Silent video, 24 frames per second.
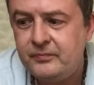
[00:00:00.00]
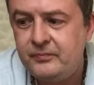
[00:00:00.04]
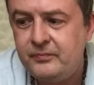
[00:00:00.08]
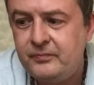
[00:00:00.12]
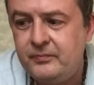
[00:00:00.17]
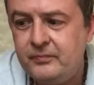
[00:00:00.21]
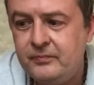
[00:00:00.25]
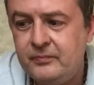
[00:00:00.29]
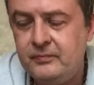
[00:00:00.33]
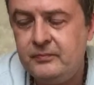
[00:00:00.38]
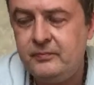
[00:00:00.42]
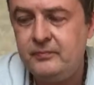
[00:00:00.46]

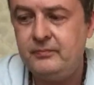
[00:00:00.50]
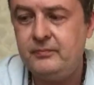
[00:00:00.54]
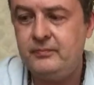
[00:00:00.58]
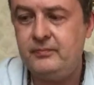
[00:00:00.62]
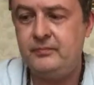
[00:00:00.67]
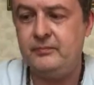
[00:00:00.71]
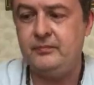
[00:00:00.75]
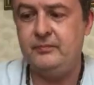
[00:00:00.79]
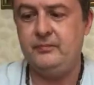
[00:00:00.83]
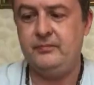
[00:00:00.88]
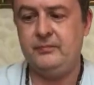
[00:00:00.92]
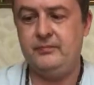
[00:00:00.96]

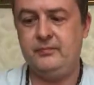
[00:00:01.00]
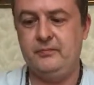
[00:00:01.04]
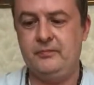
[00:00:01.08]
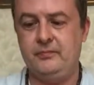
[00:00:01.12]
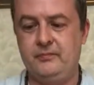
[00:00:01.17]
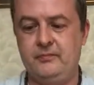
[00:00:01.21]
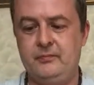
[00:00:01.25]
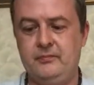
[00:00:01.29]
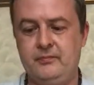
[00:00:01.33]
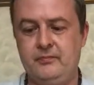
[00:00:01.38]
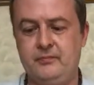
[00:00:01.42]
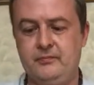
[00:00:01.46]

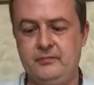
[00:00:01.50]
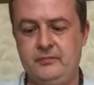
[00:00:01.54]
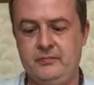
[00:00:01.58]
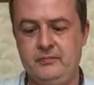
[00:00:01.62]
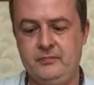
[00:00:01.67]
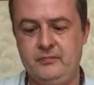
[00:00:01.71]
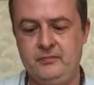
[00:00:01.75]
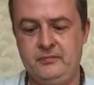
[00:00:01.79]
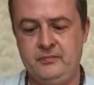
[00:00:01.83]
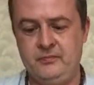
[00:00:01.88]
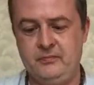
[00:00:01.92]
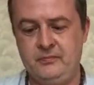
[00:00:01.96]

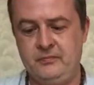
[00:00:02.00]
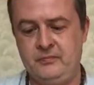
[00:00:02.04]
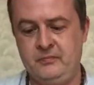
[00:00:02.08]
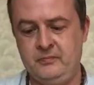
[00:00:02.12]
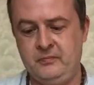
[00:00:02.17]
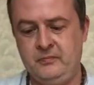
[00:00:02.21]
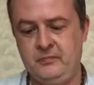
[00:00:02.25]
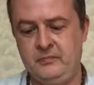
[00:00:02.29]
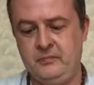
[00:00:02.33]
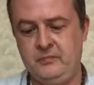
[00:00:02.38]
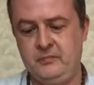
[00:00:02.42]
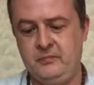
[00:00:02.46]

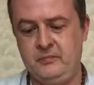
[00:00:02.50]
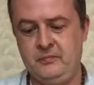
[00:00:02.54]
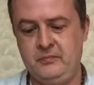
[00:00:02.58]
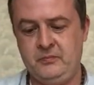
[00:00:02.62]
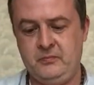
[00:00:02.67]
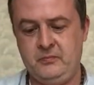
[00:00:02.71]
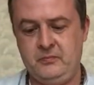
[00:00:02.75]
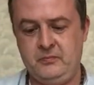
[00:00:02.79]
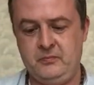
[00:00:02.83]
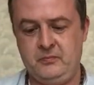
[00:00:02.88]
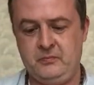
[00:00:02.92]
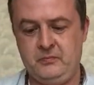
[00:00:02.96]

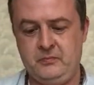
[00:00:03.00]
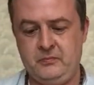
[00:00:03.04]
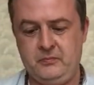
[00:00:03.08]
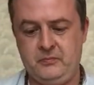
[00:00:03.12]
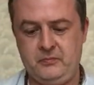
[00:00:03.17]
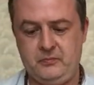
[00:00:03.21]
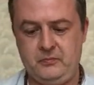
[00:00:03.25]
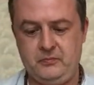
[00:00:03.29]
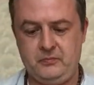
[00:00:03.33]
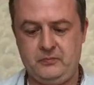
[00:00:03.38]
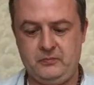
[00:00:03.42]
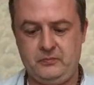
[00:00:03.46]

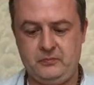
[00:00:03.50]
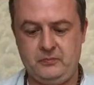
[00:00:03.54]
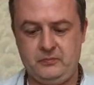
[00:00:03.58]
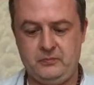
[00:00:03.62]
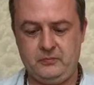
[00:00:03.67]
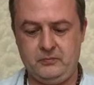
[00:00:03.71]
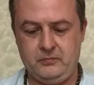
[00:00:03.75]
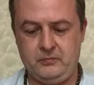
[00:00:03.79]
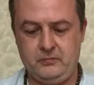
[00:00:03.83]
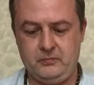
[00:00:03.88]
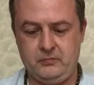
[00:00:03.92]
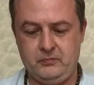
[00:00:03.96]

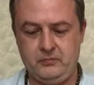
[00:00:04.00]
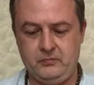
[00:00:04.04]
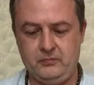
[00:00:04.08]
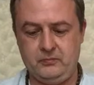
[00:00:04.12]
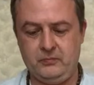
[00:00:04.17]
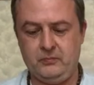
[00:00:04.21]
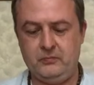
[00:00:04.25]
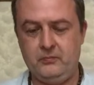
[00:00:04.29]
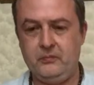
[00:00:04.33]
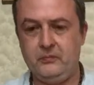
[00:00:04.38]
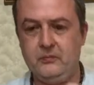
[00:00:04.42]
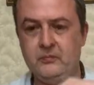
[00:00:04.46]

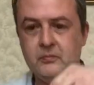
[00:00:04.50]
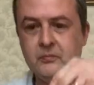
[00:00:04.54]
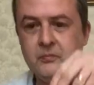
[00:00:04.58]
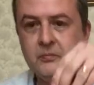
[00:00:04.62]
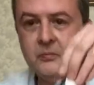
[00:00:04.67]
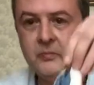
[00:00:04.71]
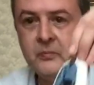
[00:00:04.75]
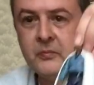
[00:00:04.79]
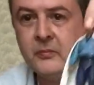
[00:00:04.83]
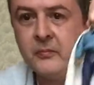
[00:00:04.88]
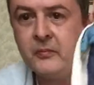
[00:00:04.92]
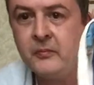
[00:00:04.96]

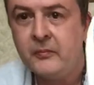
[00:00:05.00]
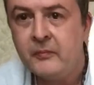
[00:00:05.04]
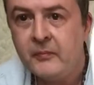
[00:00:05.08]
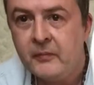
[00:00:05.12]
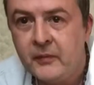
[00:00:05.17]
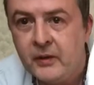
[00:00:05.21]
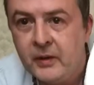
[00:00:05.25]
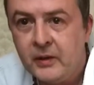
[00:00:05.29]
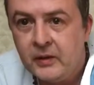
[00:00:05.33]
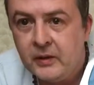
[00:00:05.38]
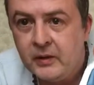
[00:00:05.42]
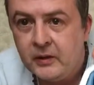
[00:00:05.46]

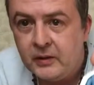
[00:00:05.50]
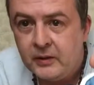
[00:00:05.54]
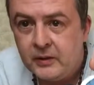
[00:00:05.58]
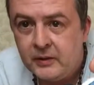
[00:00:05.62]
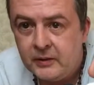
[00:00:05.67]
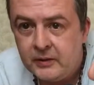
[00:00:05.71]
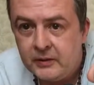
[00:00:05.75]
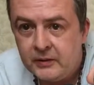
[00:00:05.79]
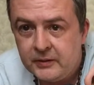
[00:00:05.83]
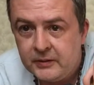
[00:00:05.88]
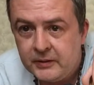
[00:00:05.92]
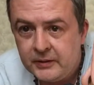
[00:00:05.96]

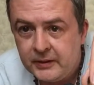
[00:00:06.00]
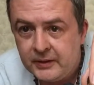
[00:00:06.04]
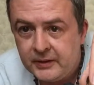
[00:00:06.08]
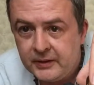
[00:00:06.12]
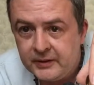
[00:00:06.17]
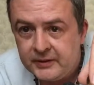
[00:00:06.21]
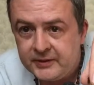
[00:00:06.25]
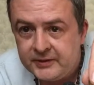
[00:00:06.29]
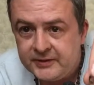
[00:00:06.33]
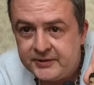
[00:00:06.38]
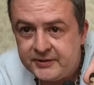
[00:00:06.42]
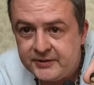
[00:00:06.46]

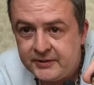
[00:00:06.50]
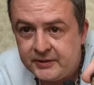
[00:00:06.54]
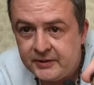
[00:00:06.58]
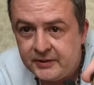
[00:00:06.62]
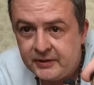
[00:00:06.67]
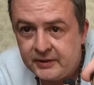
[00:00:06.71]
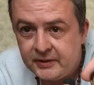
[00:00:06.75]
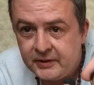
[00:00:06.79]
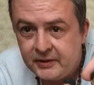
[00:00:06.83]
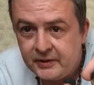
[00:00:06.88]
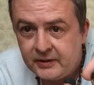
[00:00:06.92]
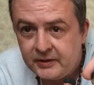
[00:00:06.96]

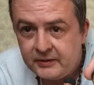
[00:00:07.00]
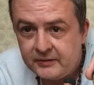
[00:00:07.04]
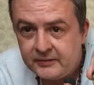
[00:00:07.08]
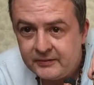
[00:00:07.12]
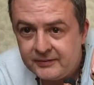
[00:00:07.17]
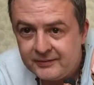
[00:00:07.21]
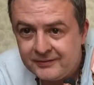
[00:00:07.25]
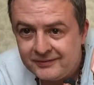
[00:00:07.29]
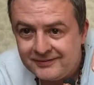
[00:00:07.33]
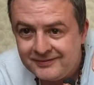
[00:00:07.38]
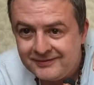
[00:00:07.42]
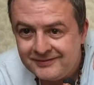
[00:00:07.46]

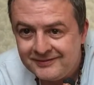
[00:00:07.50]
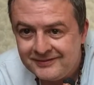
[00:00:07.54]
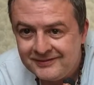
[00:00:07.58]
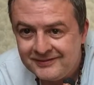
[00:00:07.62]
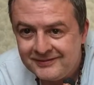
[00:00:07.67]
Nothing is said.